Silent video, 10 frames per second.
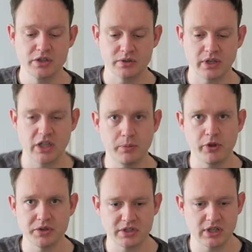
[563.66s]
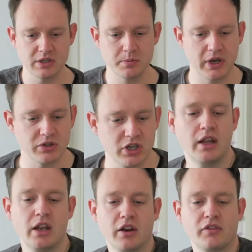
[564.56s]
so I keep those in this pouch.
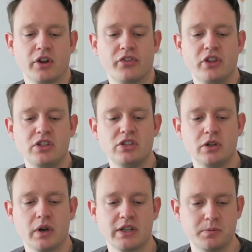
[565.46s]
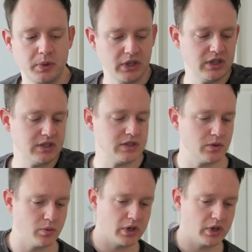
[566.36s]
And then I've got these USBs,